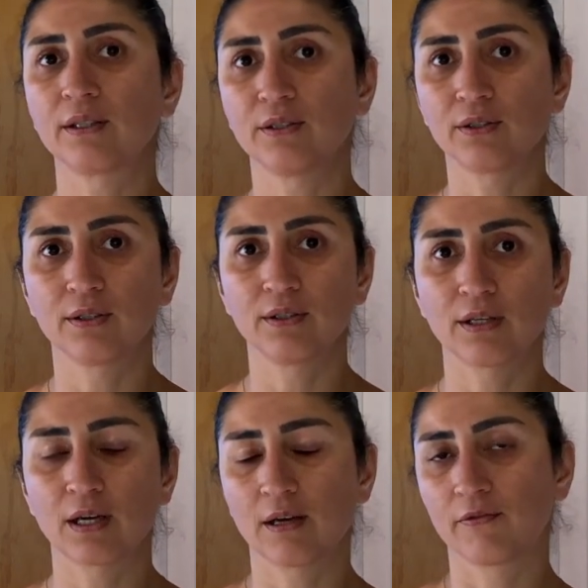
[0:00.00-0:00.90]

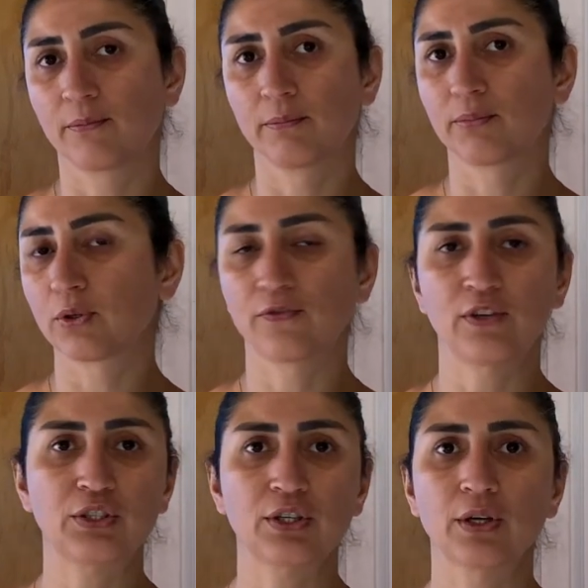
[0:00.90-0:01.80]
engineer,
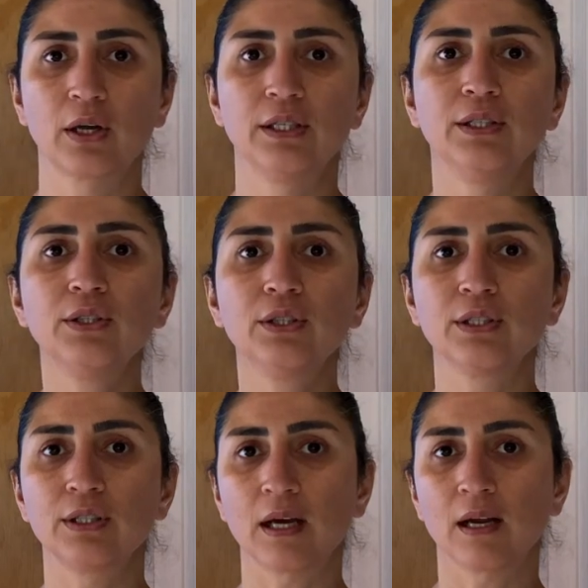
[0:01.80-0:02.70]
professional
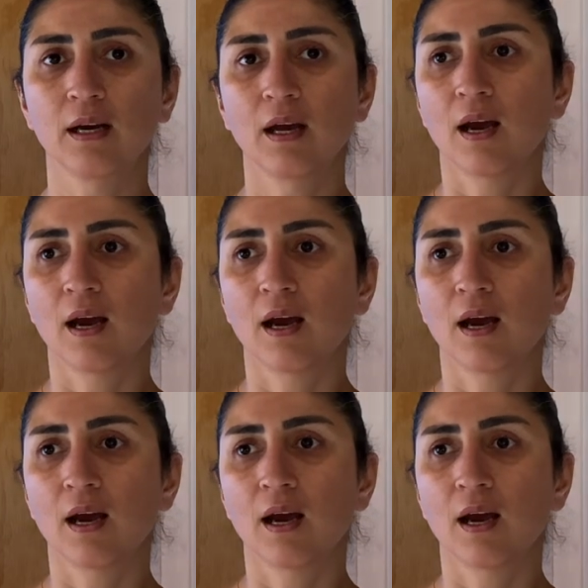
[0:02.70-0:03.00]
engineer.